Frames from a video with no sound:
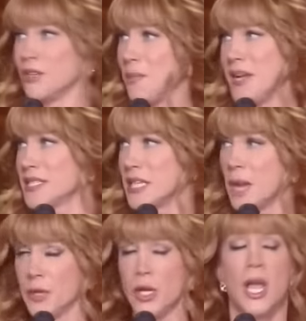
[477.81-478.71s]
don't let me
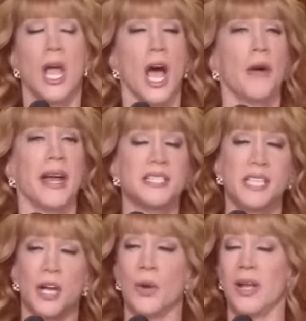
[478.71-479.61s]
stop you. All right,
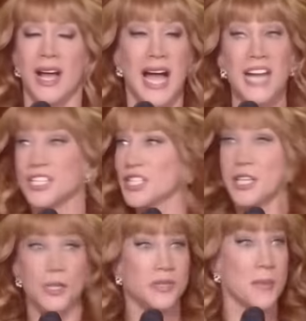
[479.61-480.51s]
so I just thought that